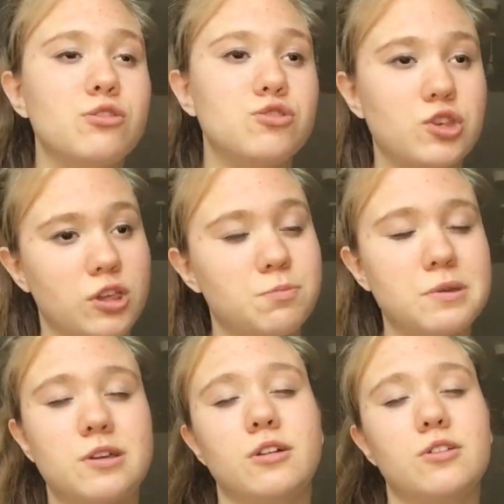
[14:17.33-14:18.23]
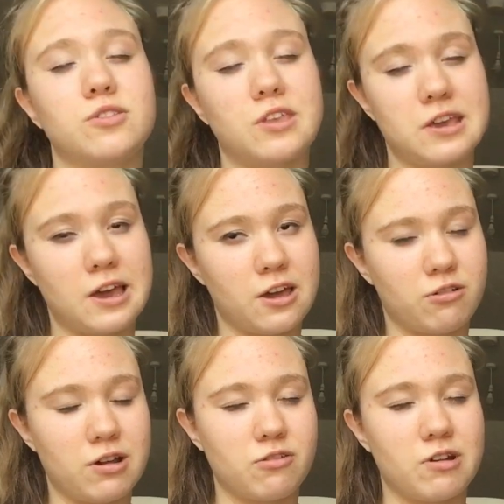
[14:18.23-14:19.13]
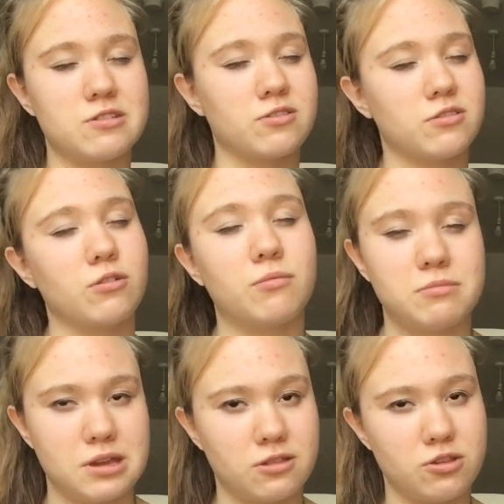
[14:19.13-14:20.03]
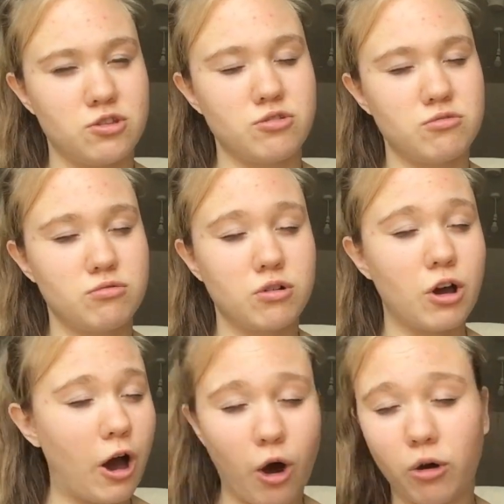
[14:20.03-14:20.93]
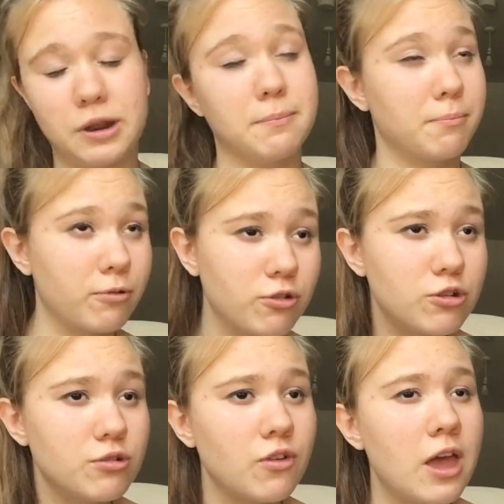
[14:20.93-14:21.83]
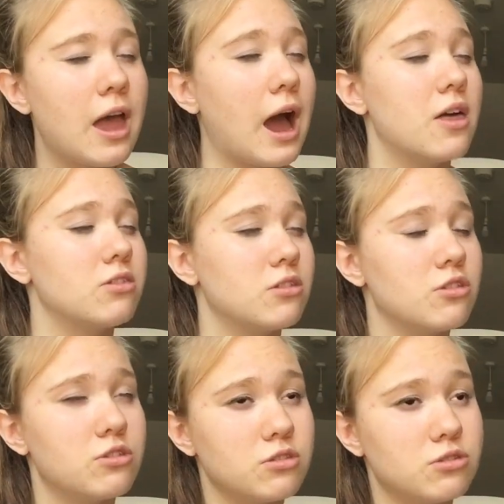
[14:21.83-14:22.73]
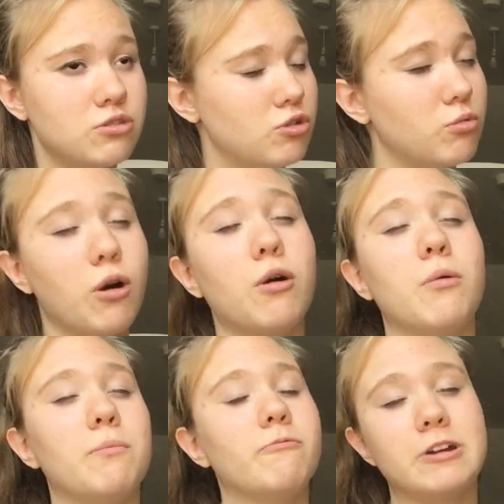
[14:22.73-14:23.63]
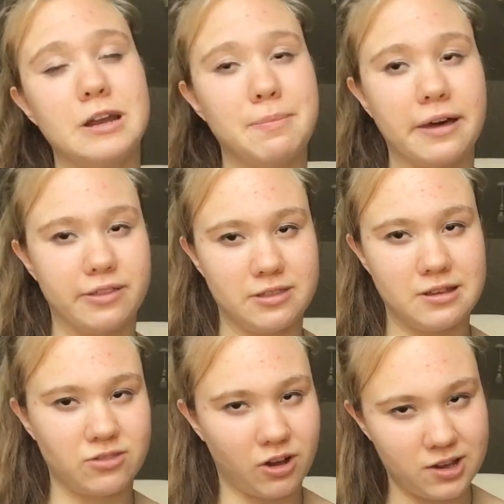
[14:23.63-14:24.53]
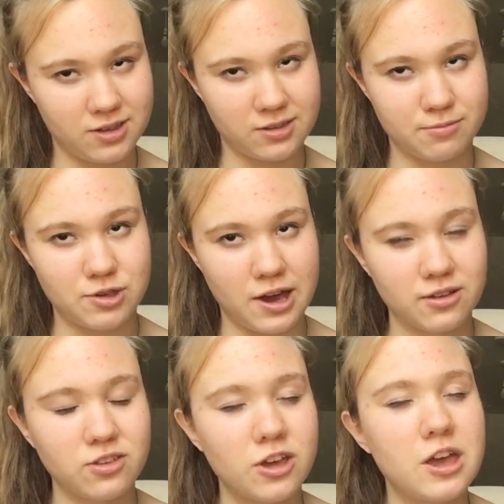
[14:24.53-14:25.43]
Just because they get a great grade does not mean that you can't improve and that you are really bad at the entire subject.